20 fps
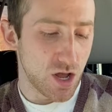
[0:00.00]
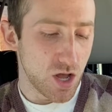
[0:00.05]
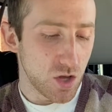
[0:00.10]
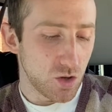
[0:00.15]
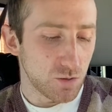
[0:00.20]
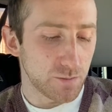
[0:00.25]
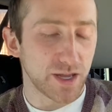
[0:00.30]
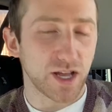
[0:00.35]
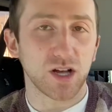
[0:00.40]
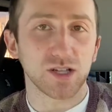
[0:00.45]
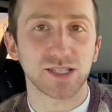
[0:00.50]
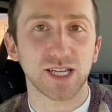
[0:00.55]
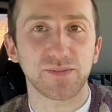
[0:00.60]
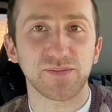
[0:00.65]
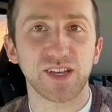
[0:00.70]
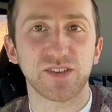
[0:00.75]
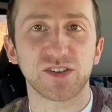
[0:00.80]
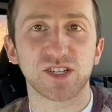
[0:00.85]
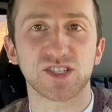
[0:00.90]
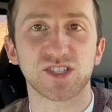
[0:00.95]
Well, my all-time
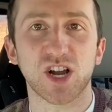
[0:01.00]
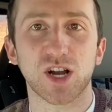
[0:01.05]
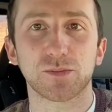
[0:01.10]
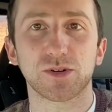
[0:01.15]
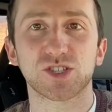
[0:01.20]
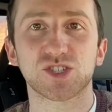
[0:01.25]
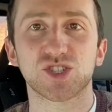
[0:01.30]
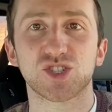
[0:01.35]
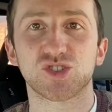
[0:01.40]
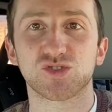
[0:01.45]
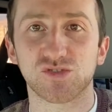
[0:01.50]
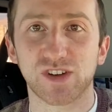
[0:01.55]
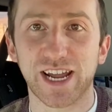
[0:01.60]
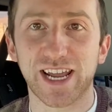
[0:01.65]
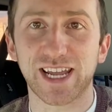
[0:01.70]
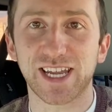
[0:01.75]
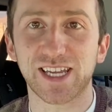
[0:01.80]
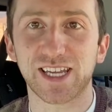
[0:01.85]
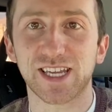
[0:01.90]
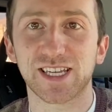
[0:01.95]
favorite Starbucks
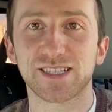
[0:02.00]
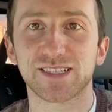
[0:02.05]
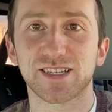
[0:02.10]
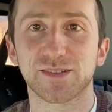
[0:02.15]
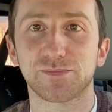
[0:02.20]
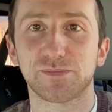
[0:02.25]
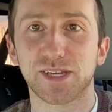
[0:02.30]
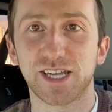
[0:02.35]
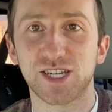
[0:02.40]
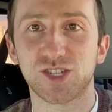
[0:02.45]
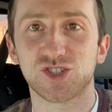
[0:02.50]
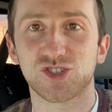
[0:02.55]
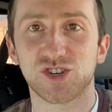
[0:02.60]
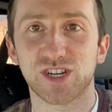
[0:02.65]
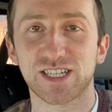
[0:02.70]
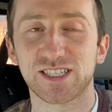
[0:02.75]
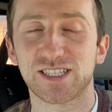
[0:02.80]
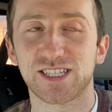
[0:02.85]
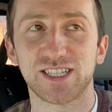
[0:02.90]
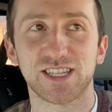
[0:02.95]
drink is a peach
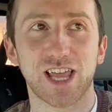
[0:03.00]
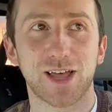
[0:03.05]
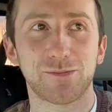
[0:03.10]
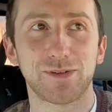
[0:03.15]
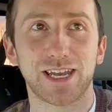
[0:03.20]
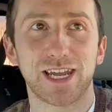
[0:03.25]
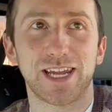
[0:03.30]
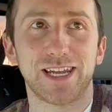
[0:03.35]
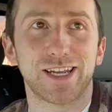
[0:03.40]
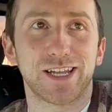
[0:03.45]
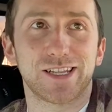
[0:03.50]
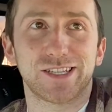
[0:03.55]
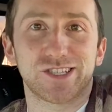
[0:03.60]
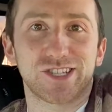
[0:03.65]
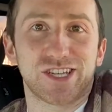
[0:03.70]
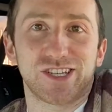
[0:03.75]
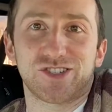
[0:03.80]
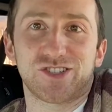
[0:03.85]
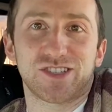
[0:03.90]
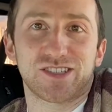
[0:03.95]
green tea lemonade. It,
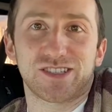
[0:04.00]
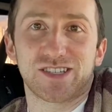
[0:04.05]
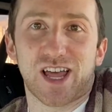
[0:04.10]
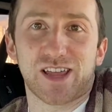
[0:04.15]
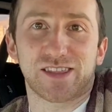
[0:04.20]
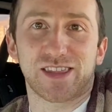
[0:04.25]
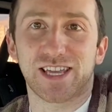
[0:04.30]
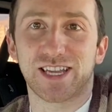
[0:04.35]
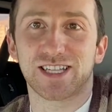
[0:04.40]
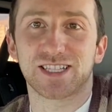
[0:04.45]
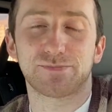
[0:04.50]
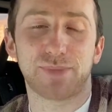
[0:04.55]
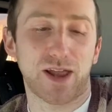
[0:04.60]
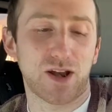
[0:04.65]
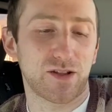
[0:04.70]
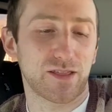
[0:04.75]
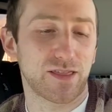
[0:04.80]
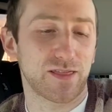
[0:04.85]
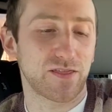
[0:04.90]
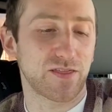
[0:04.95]
it's just nothing is
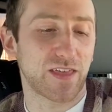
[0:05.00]
better than